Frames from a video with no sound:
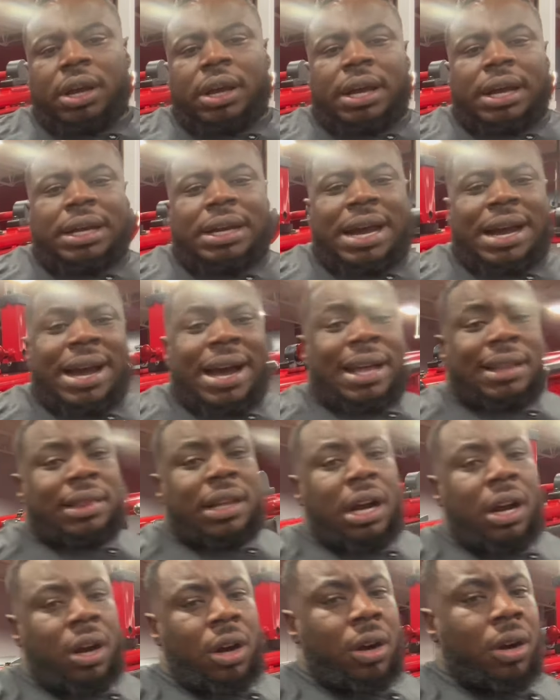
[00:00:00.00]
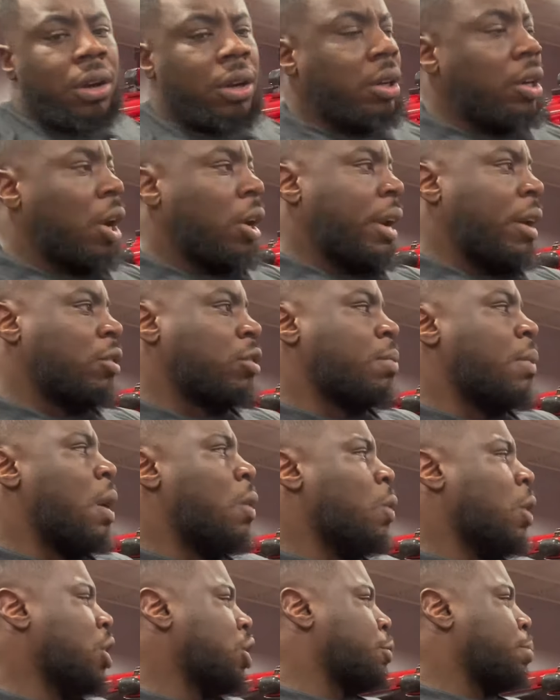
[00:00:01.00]
and I got third. You know, that was my
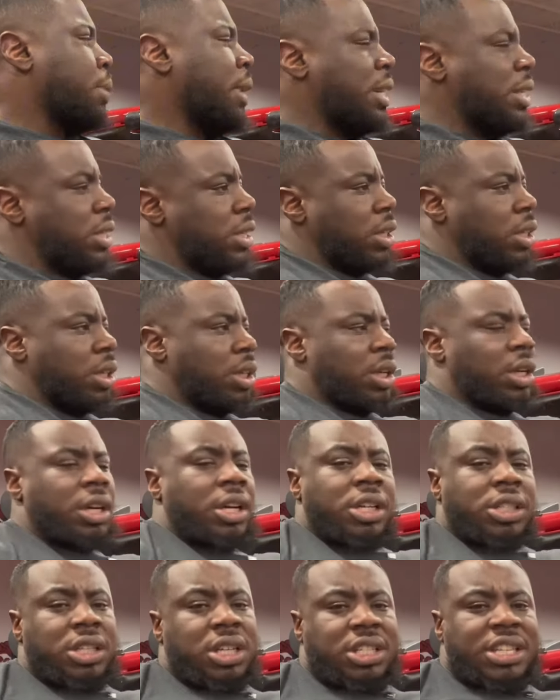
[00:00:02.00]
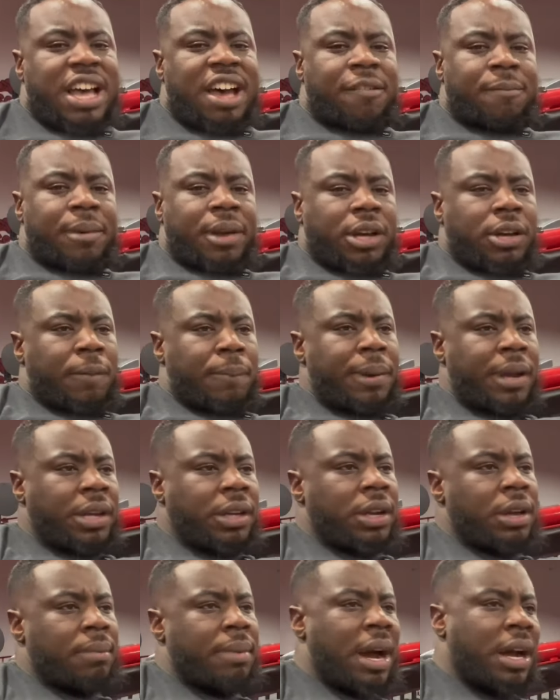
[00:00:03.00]
worst placing since I've been competing
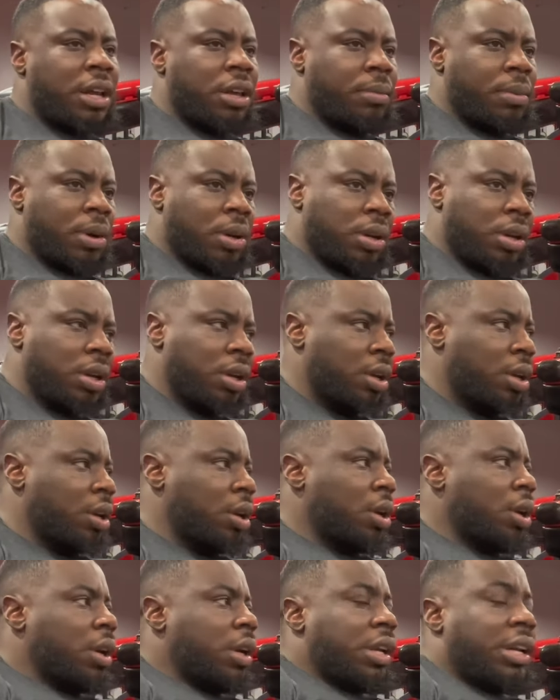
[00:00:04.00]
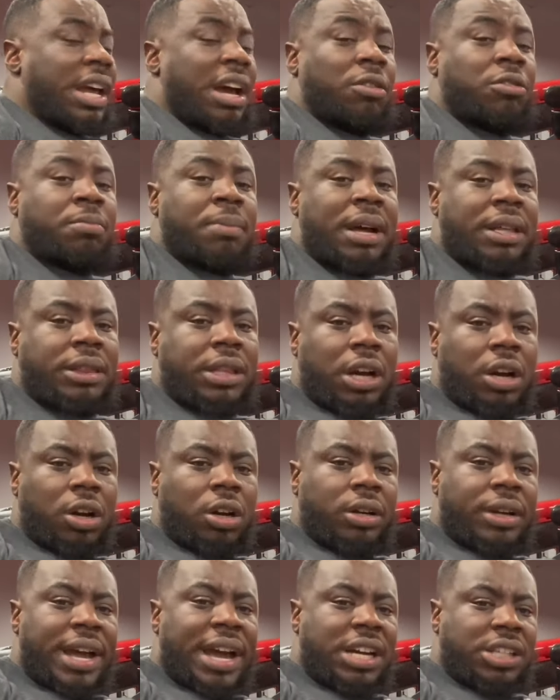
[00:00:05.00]
in bodybuilding. That was my
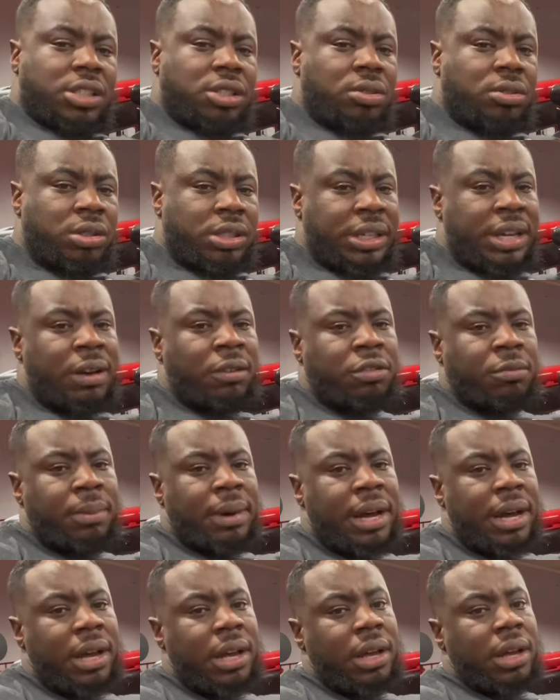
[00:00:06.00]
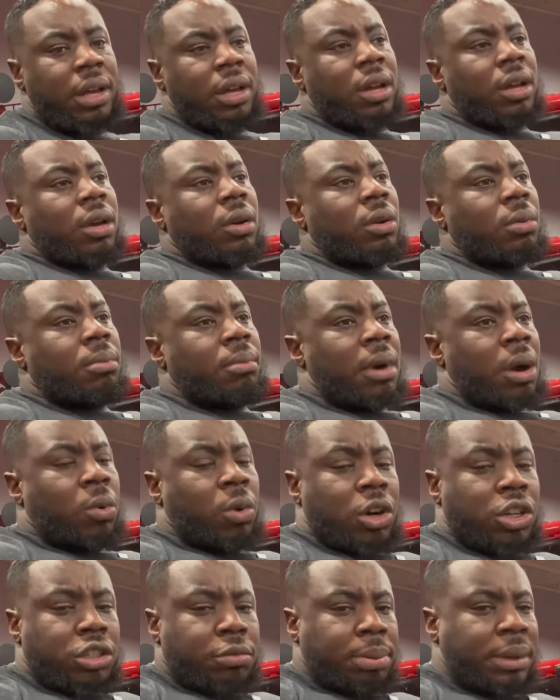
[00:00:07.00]
third nationals, and that was my
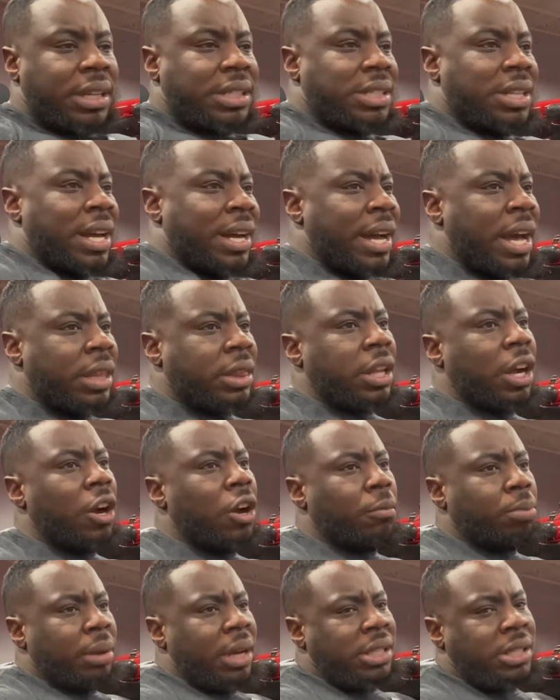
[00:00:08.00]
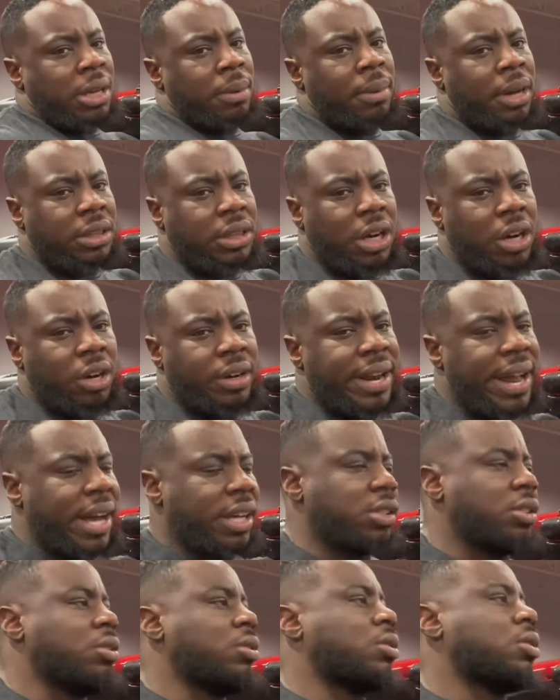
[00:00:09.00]
worst placing. I got third place in my third
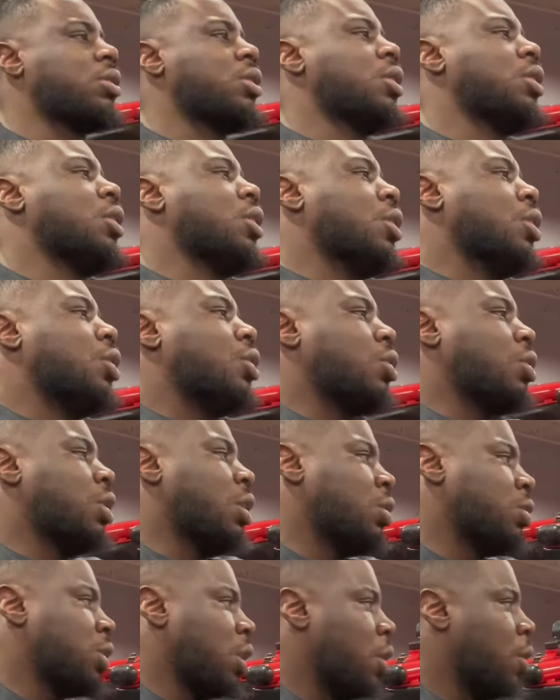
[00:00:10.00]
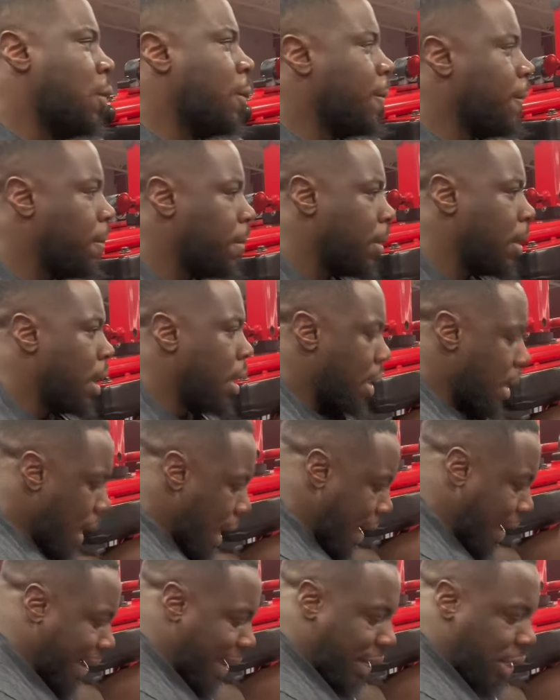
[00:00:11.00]
nationals. You know, so
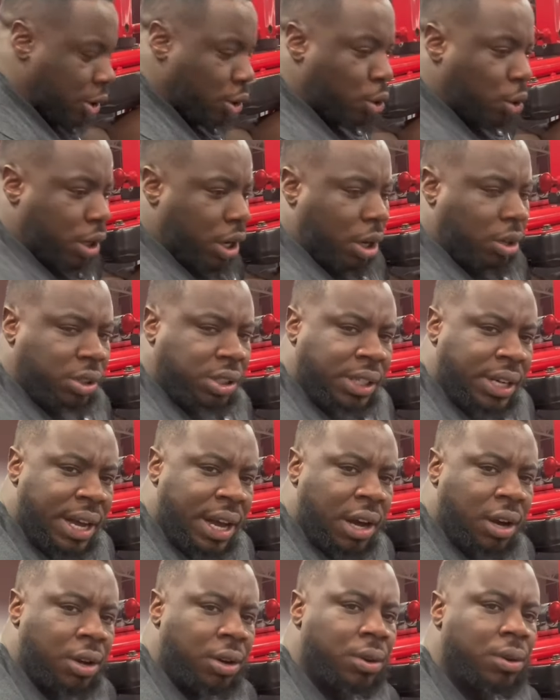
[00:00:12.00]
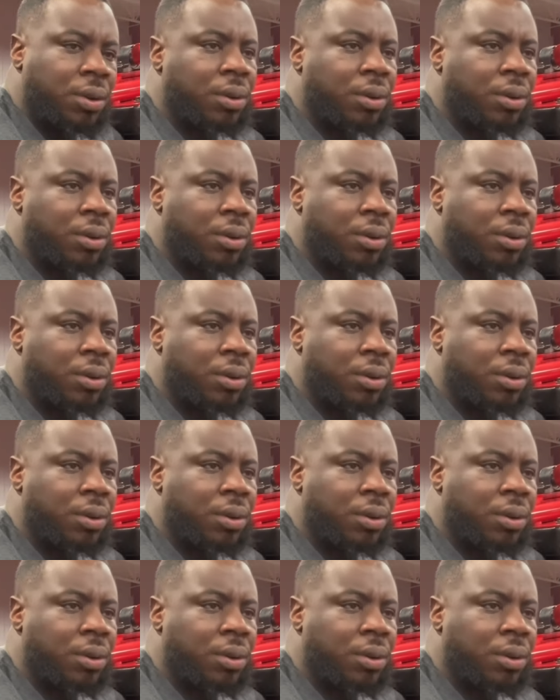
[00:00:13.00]
I got a new coach now.